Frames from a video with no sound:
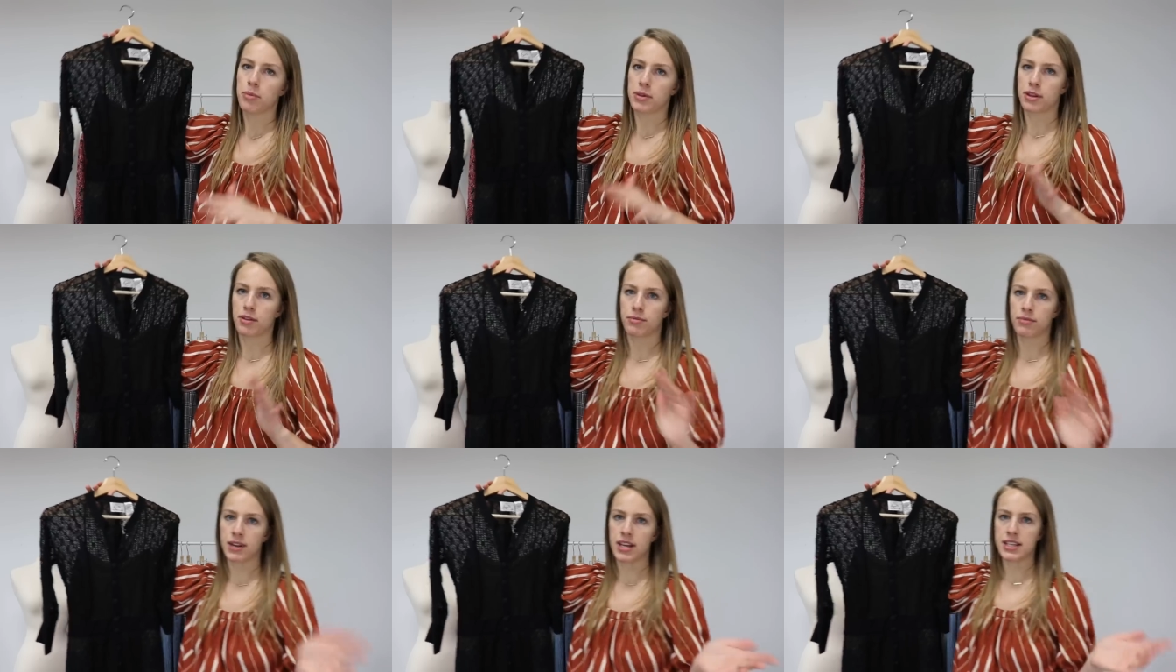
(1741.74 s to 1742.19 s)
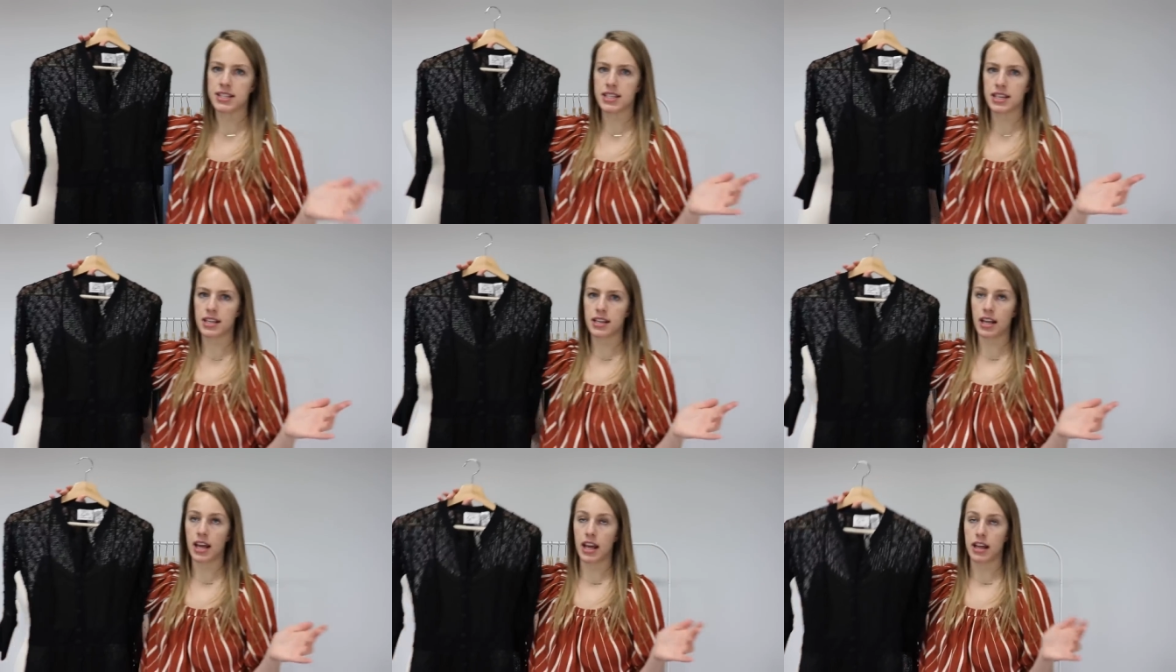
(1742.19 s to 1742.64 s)
But the
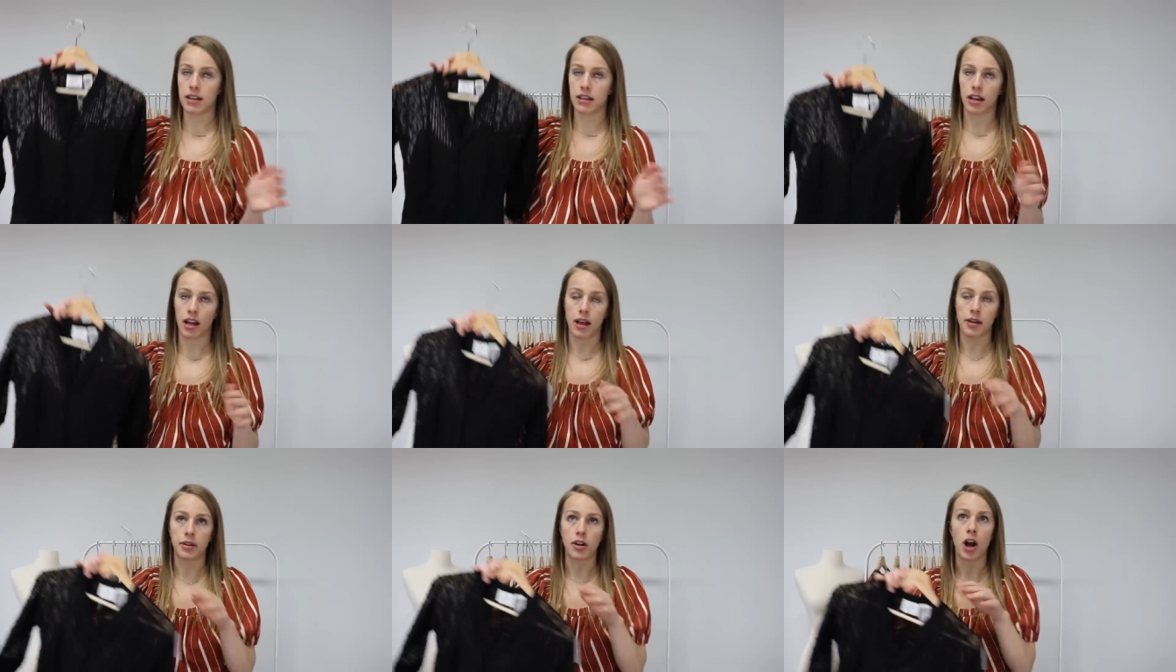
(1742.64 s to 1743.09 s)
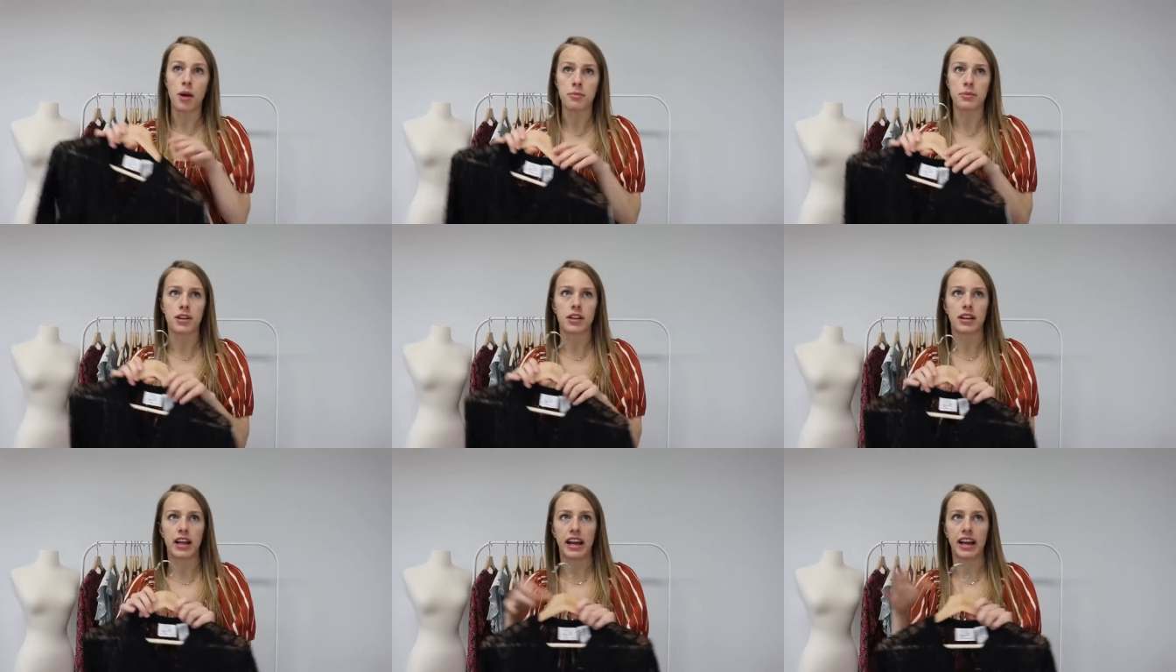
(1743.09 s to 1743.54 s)
reason, and I
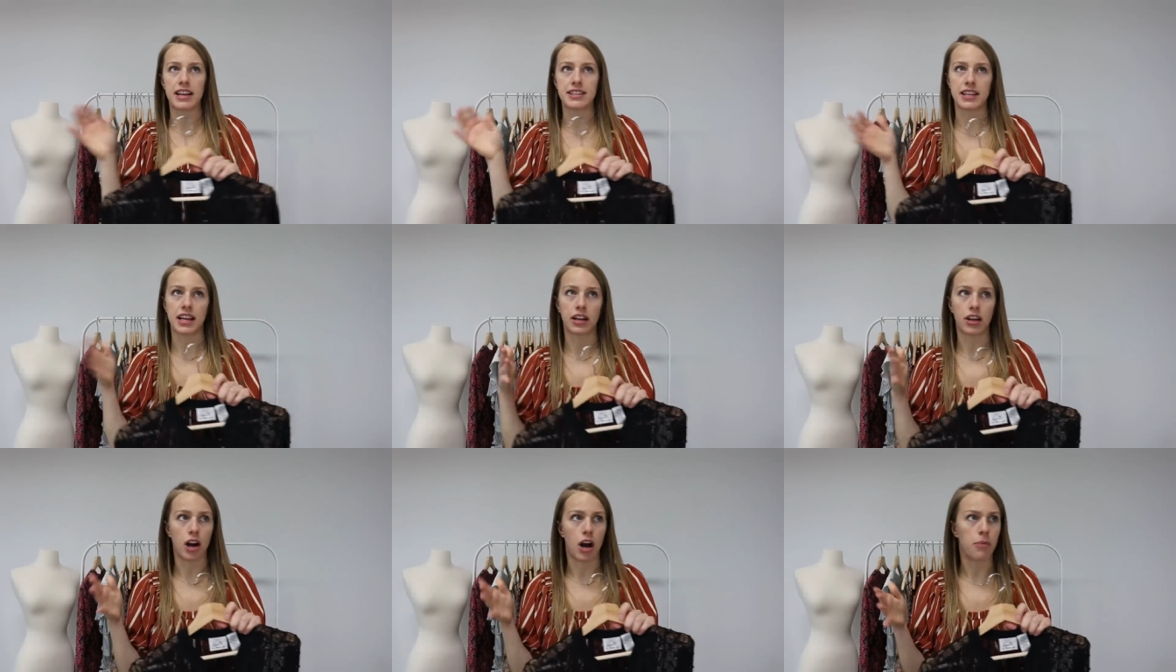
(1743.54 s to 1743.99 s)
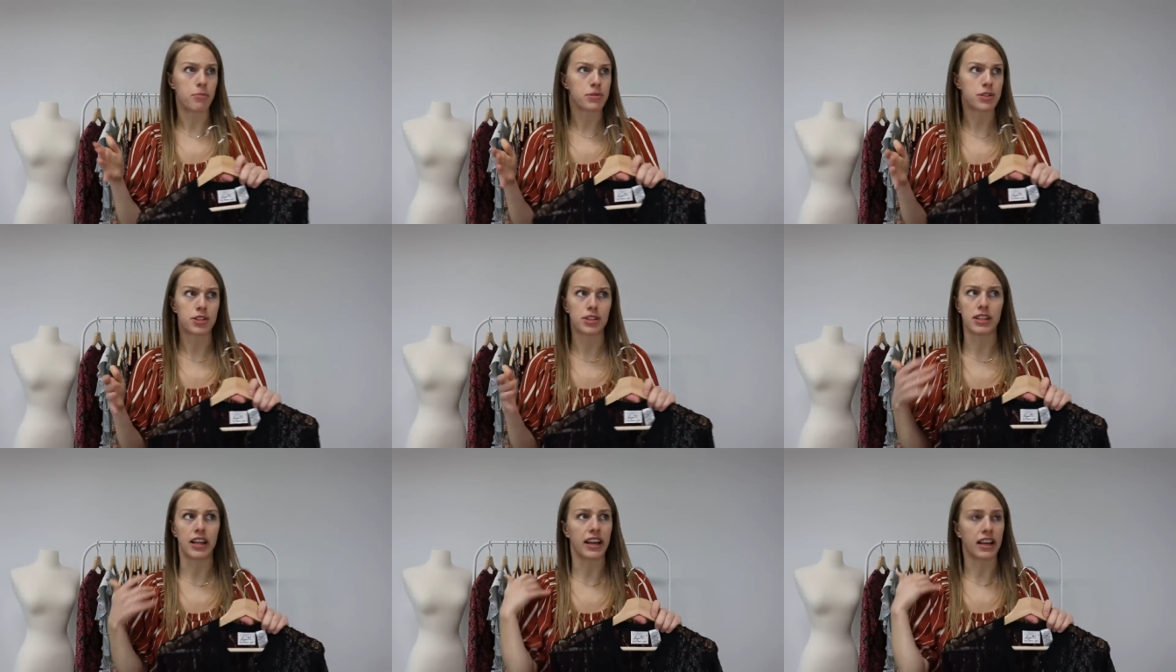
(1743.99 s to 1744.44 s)
comp, like I said,
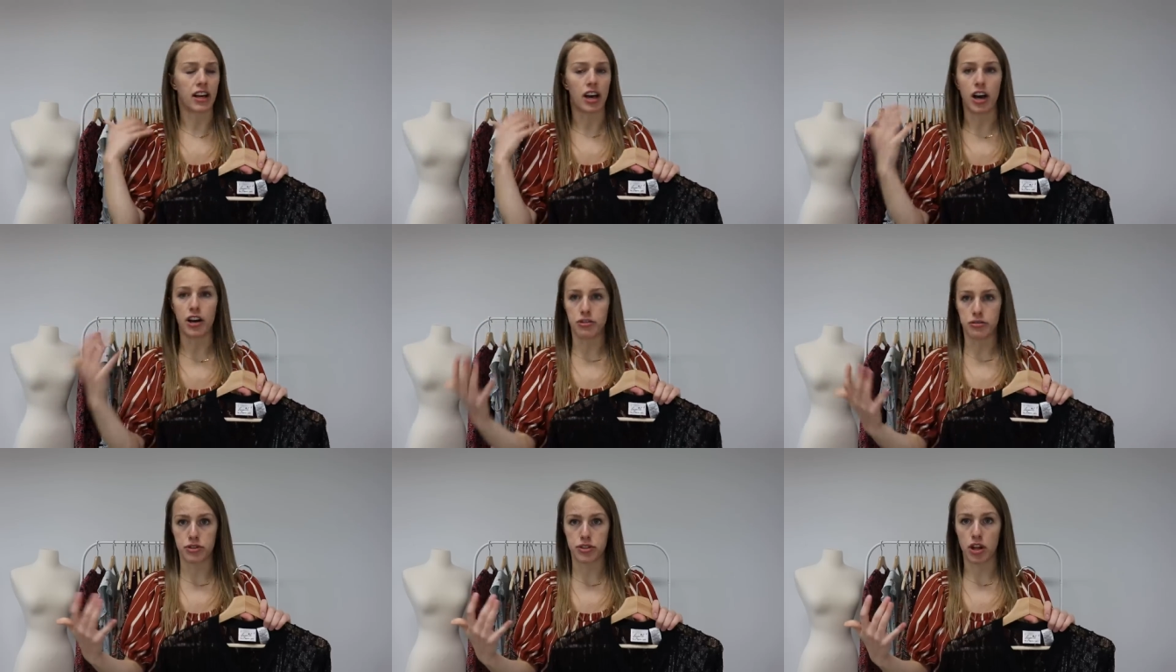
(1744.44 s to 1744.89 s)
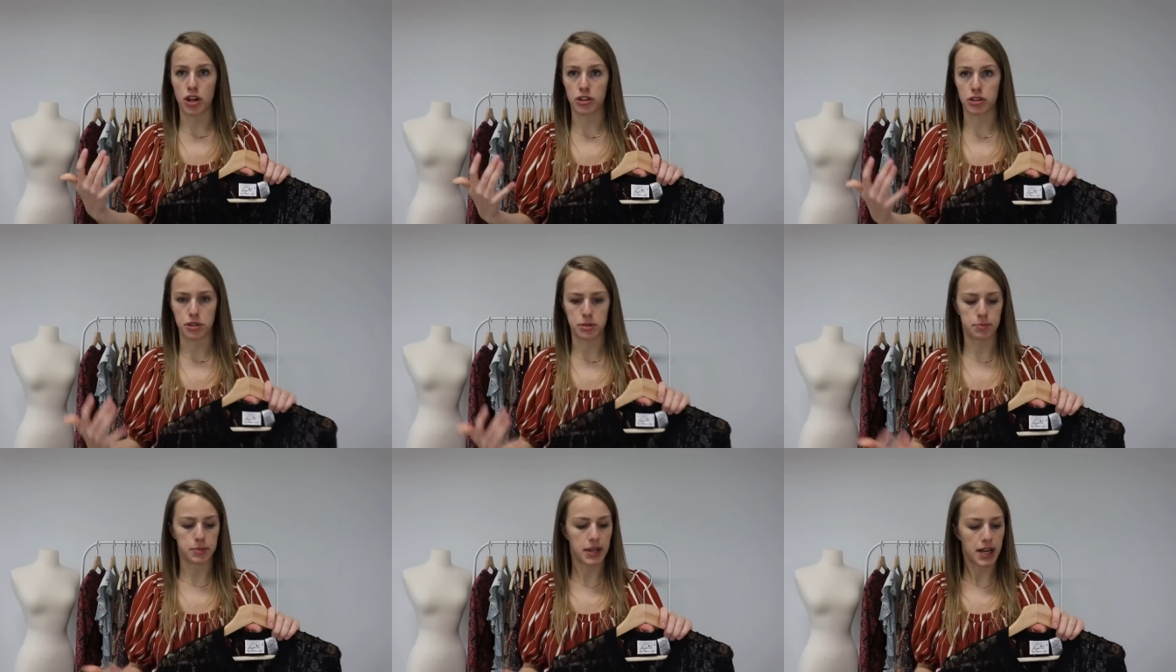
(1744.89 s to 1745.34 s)
comps are like
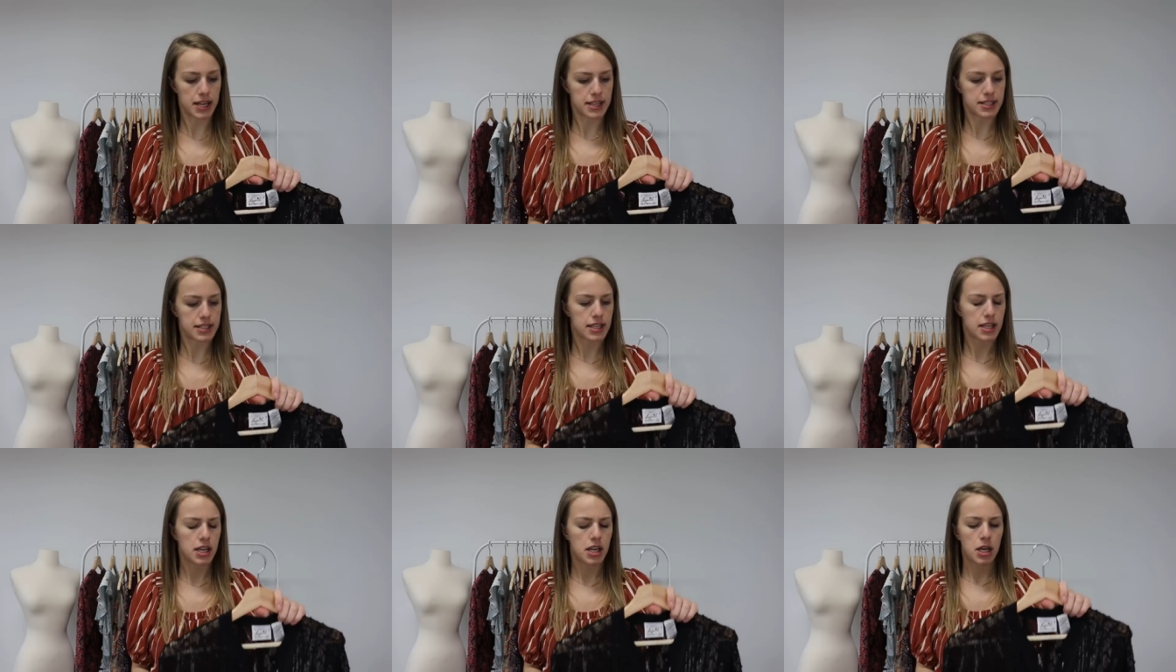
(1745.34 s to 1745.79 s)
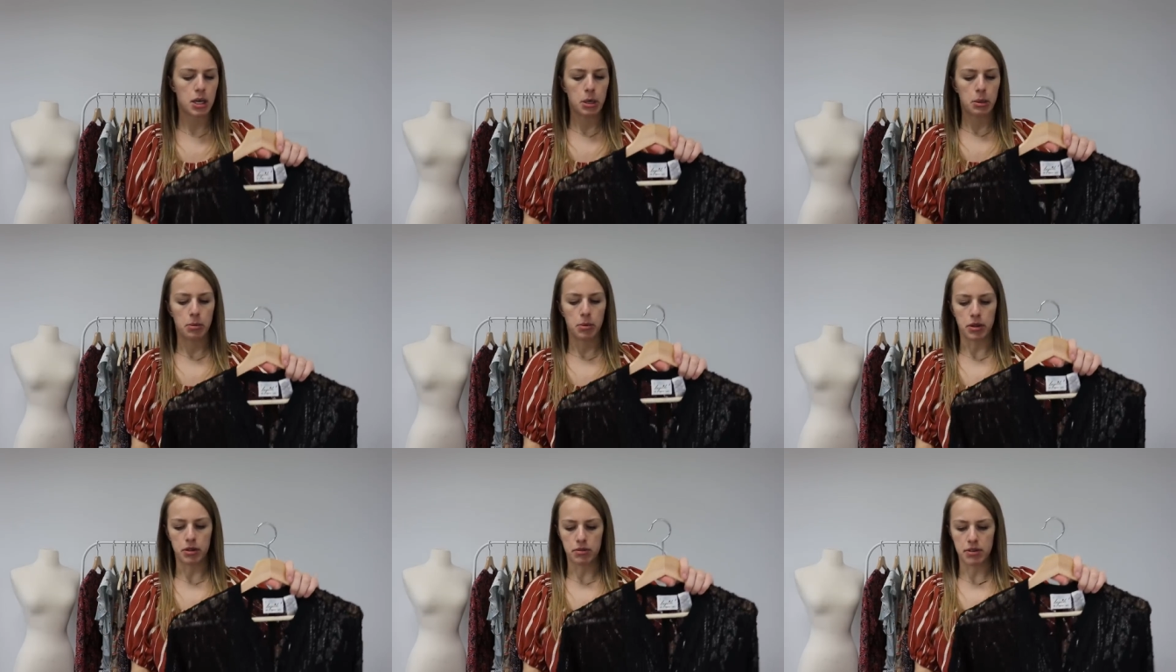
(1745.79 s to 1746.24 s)
$100 plus,
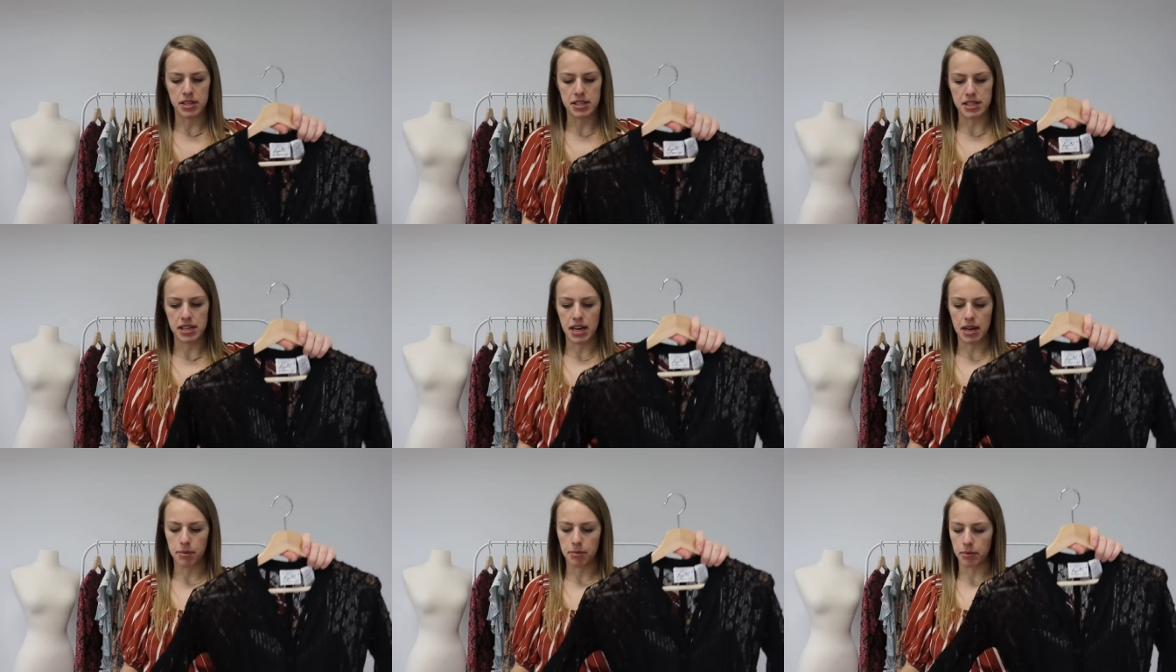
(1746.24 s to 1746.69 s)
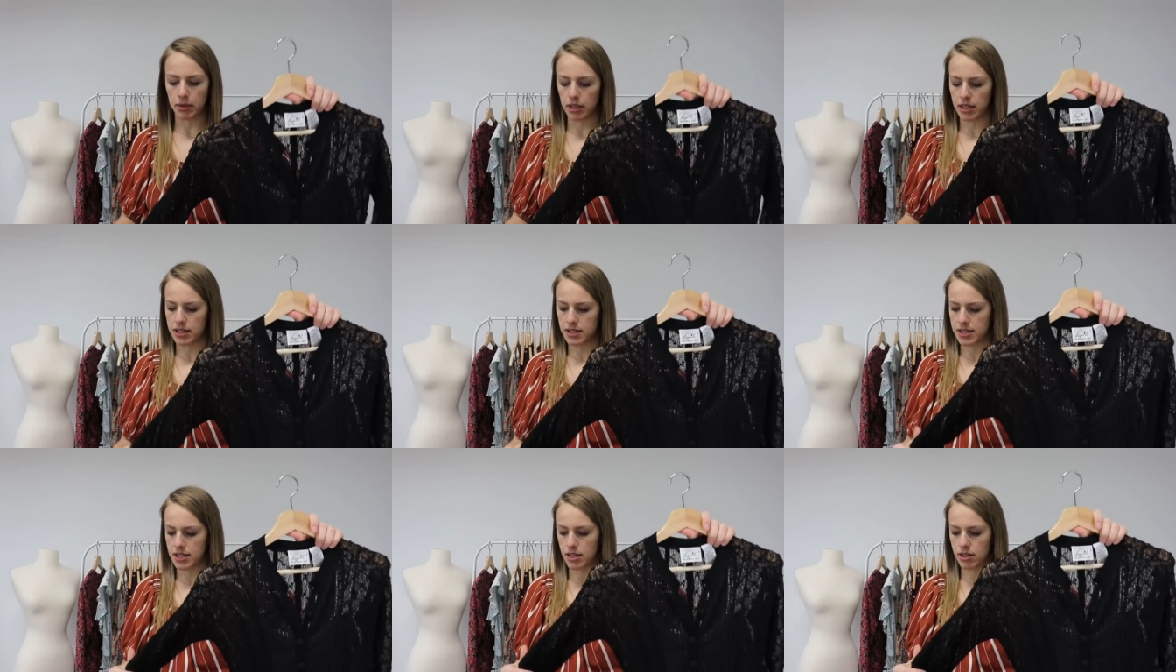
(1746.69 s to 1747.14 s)
but the reason I'm
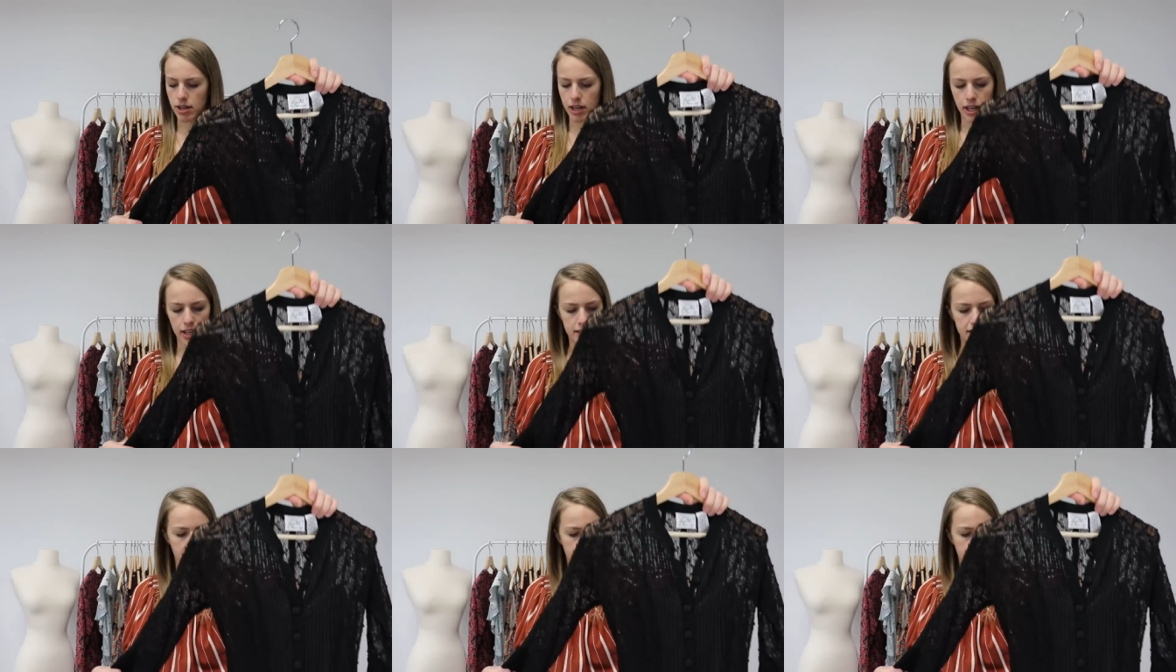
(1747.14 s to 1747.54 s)
considering